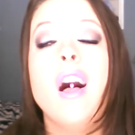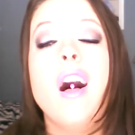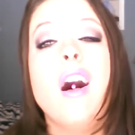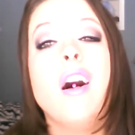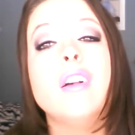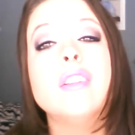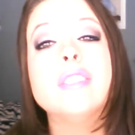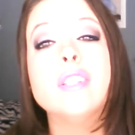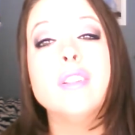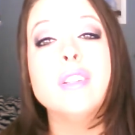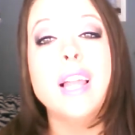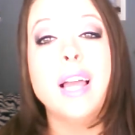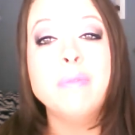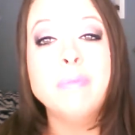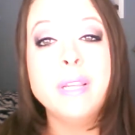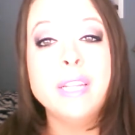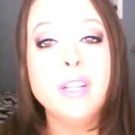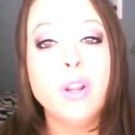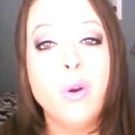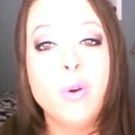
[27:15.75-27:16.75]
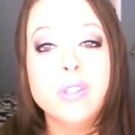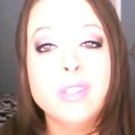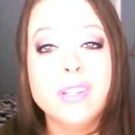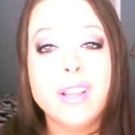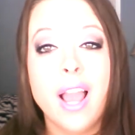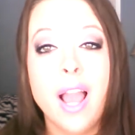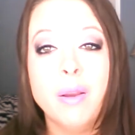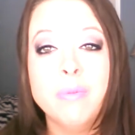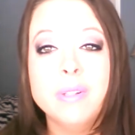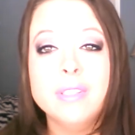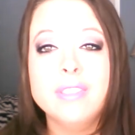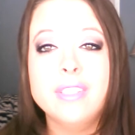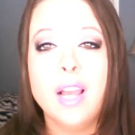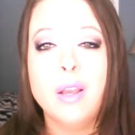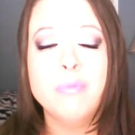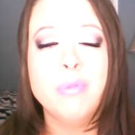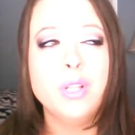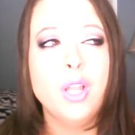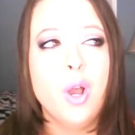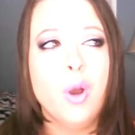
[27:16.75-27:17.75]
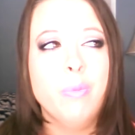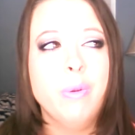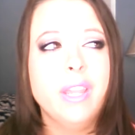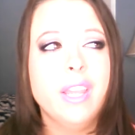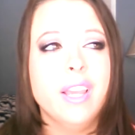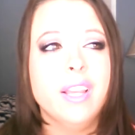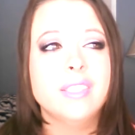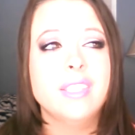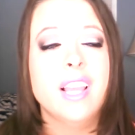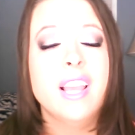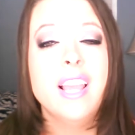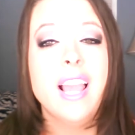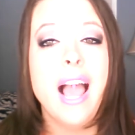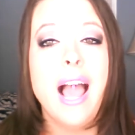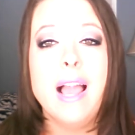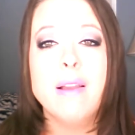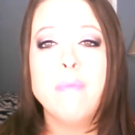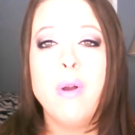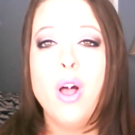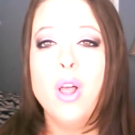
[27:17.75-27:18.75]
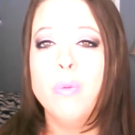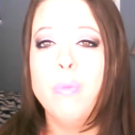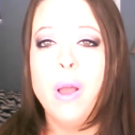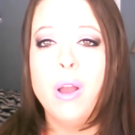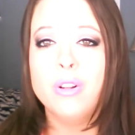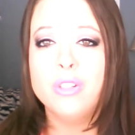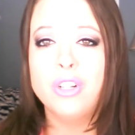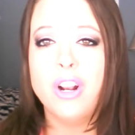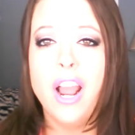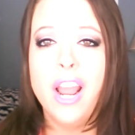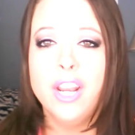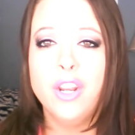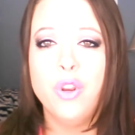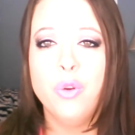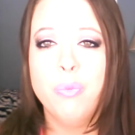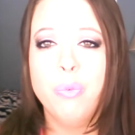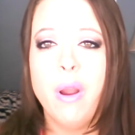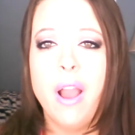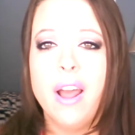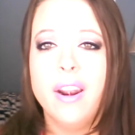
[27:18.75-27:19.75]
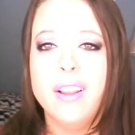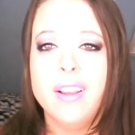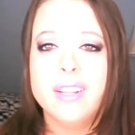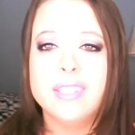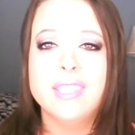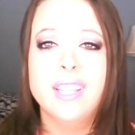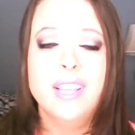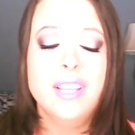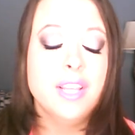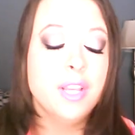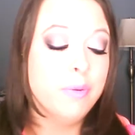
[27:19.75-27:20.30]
also let me know in the comments down below because I'm all about trying new products,